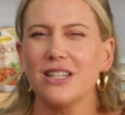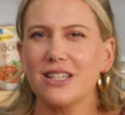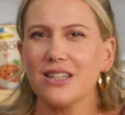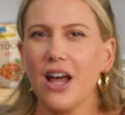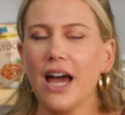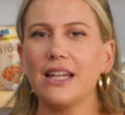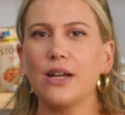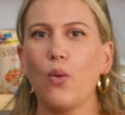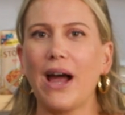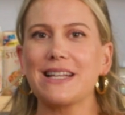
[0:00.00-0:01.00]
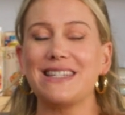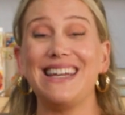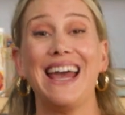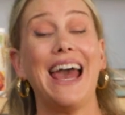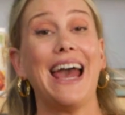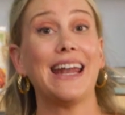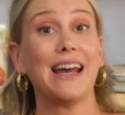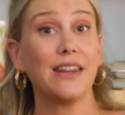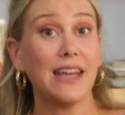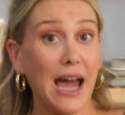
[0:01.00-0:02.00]
slightly waxy, and
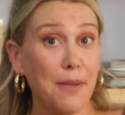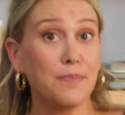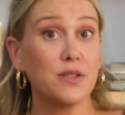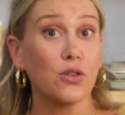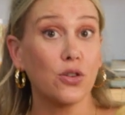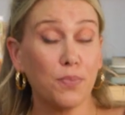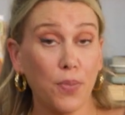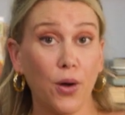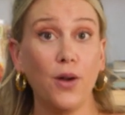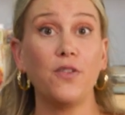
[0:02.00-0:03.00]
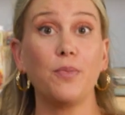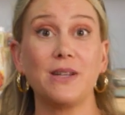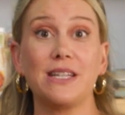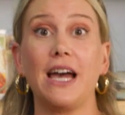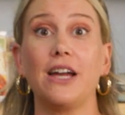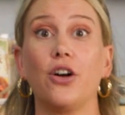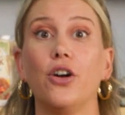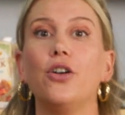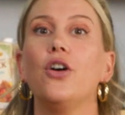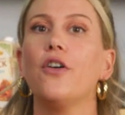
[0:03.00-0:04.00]
are the absolute perfect
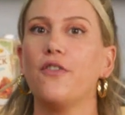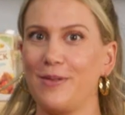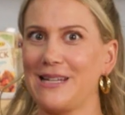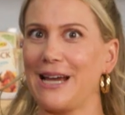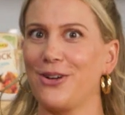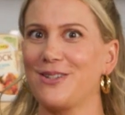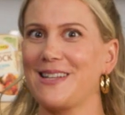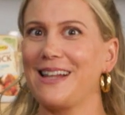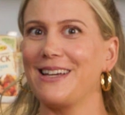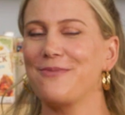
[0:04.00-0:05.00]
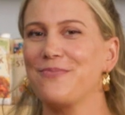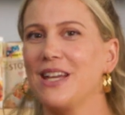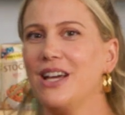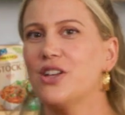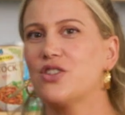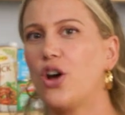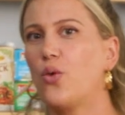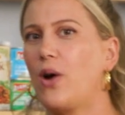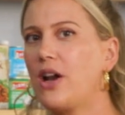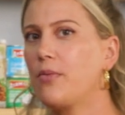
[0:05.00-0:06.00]
potato for potato salad. So
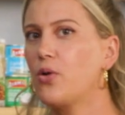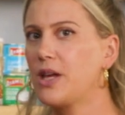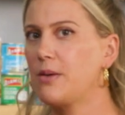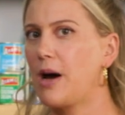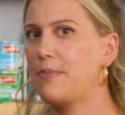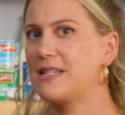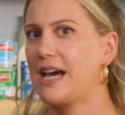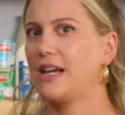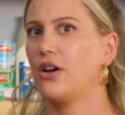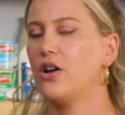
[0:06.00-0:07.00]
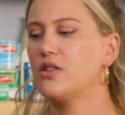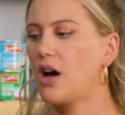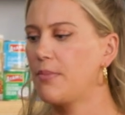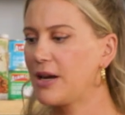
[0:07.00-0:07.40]
when I'm cooking my potatoes, I